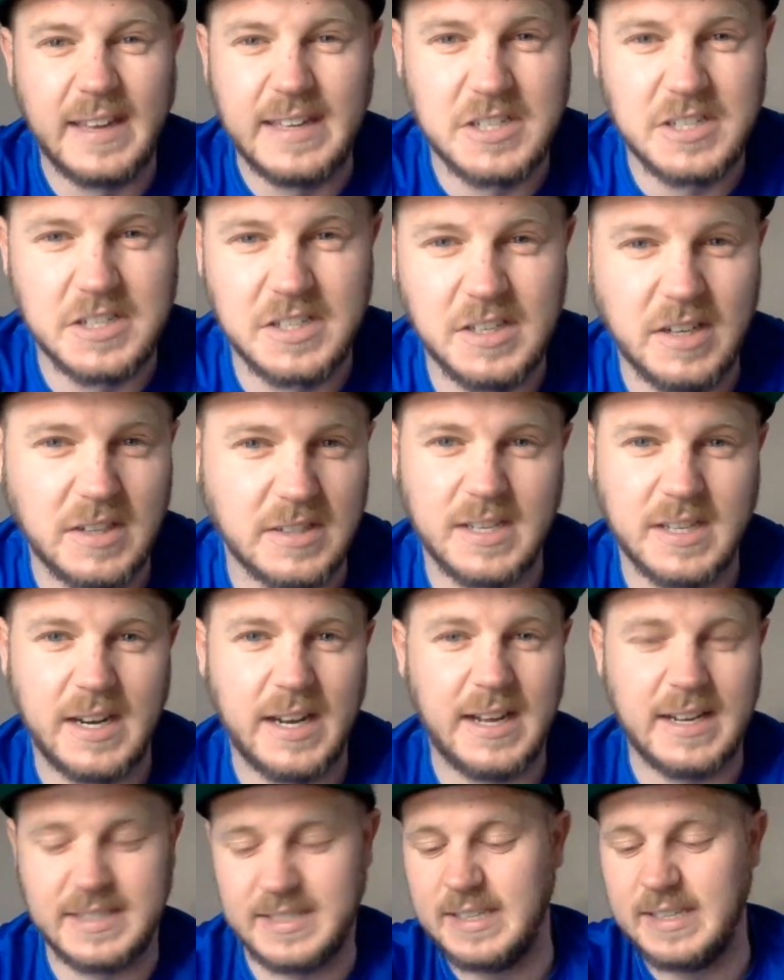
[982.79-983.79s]
He just looks
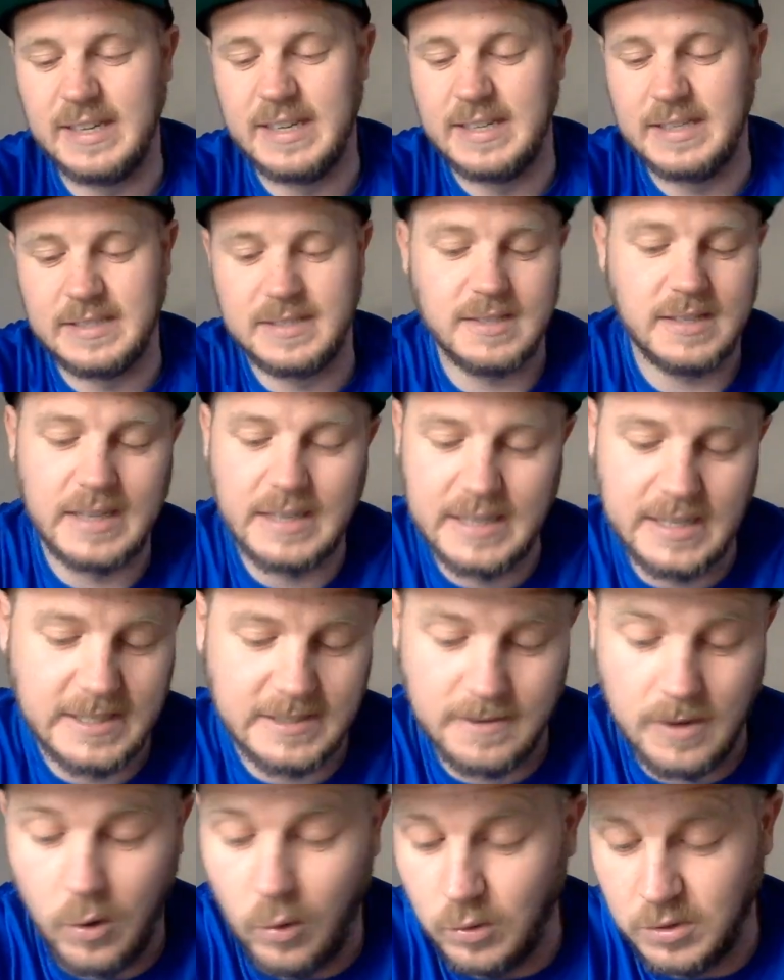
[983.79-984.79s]
classy. He
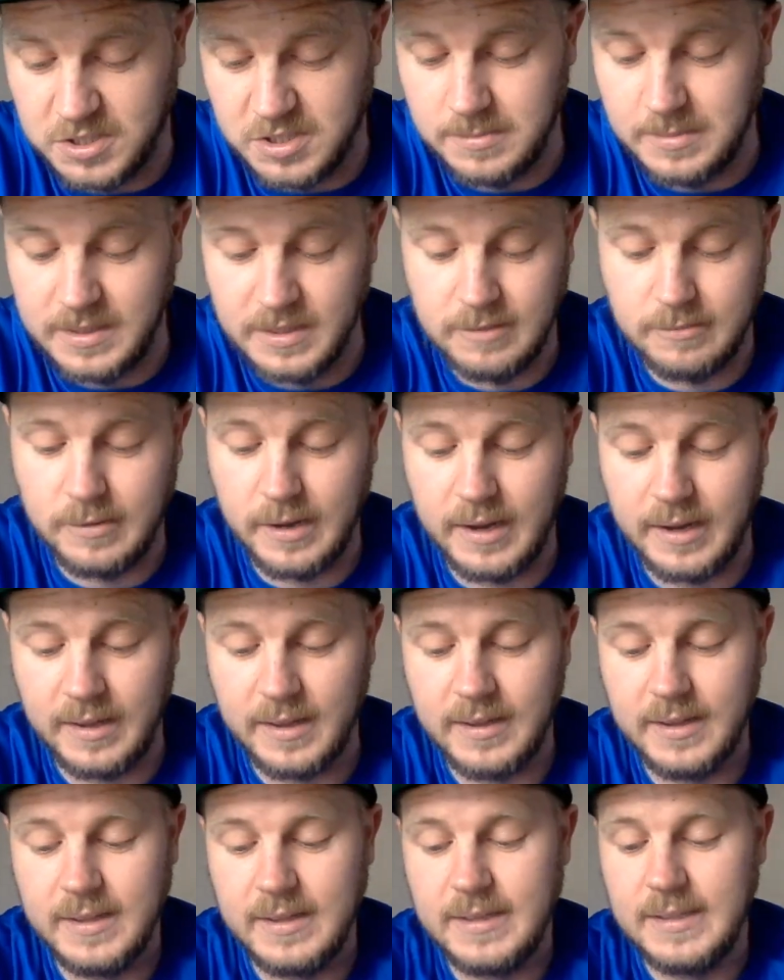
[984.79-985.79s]
is awesome in the ring.
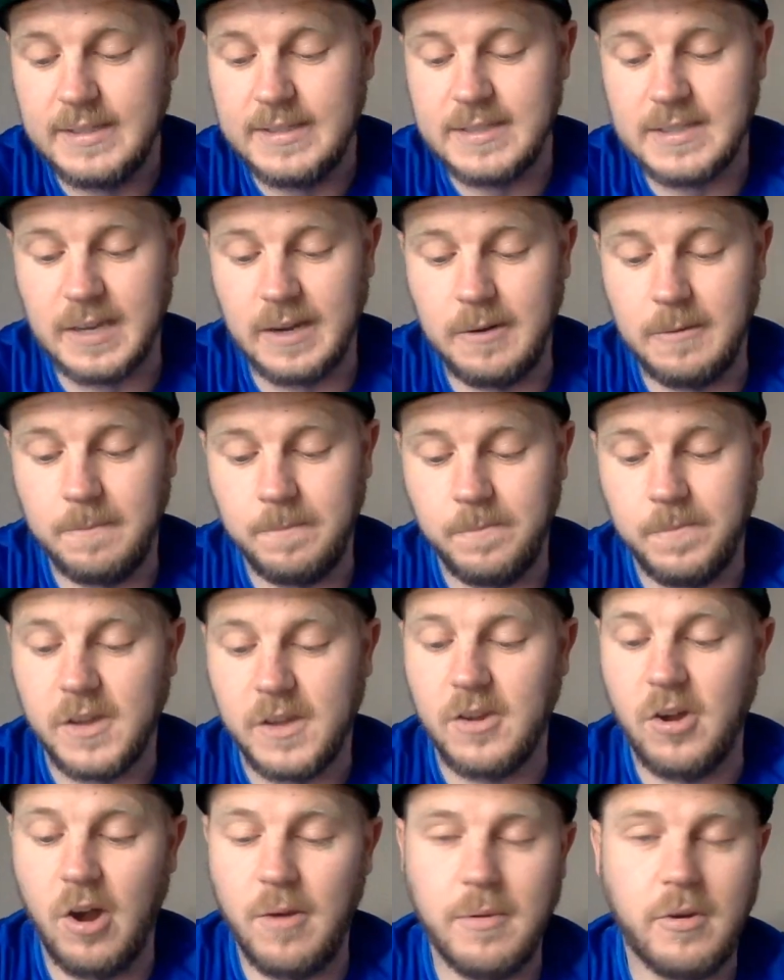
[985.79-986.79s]
So,
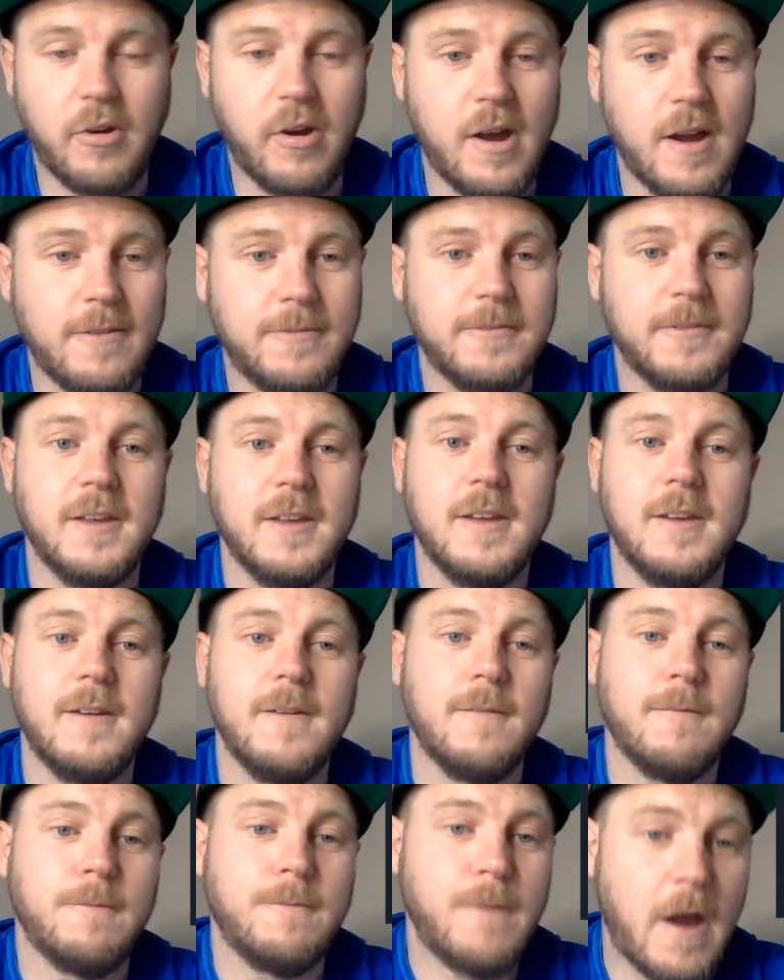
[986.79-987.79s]
Kyle McGrath,
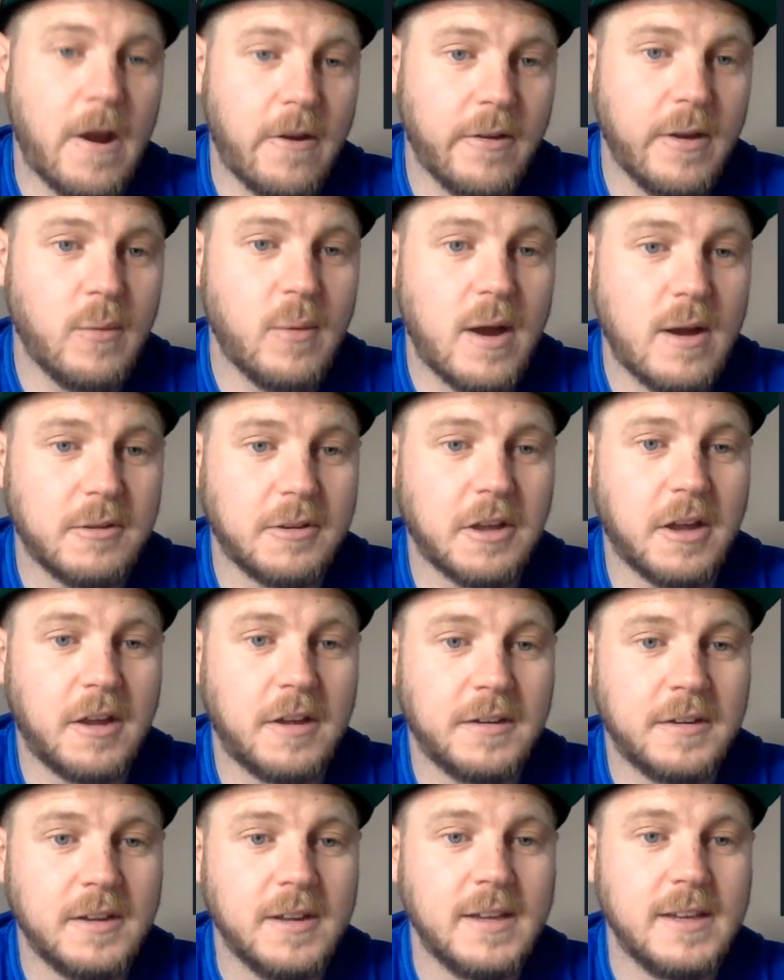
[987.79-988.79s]
very well
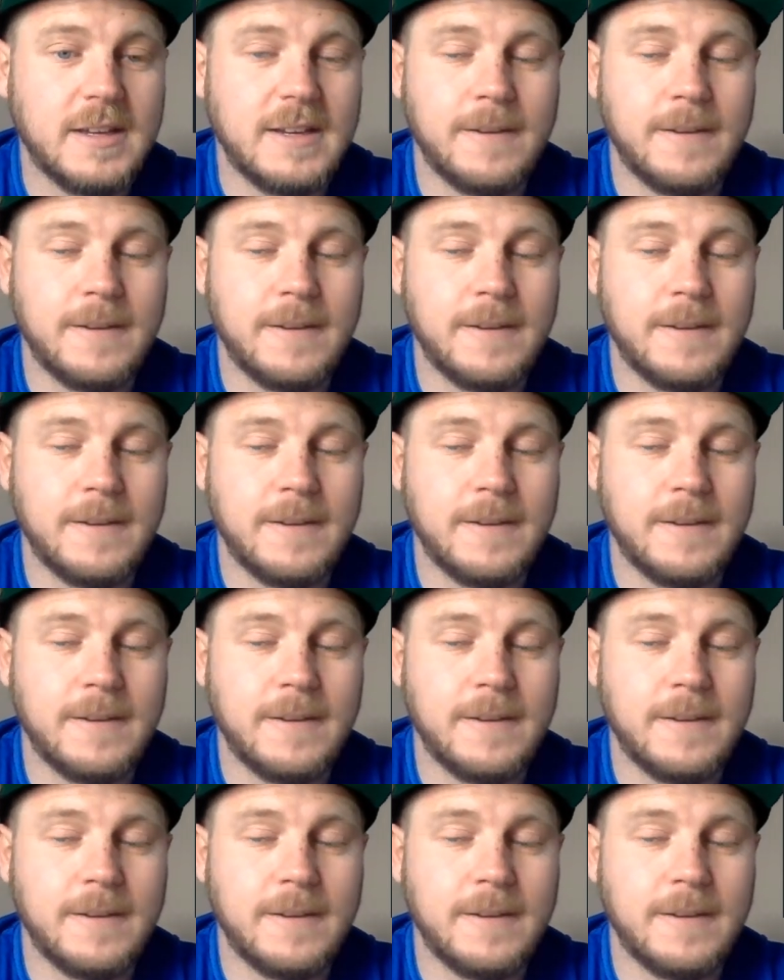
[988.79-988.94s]
done.